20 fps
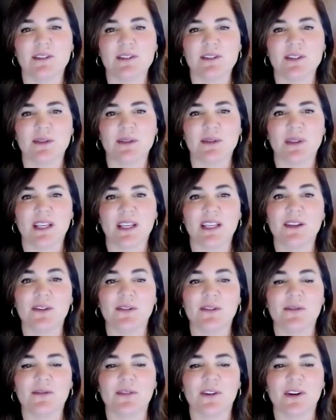So thank
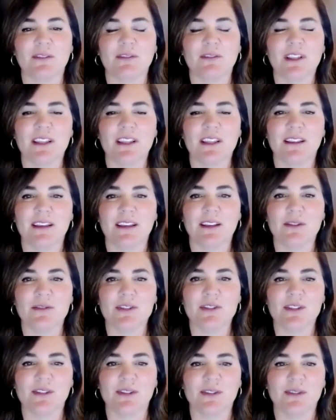you for everything that you
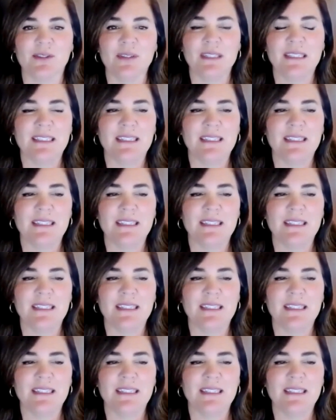do.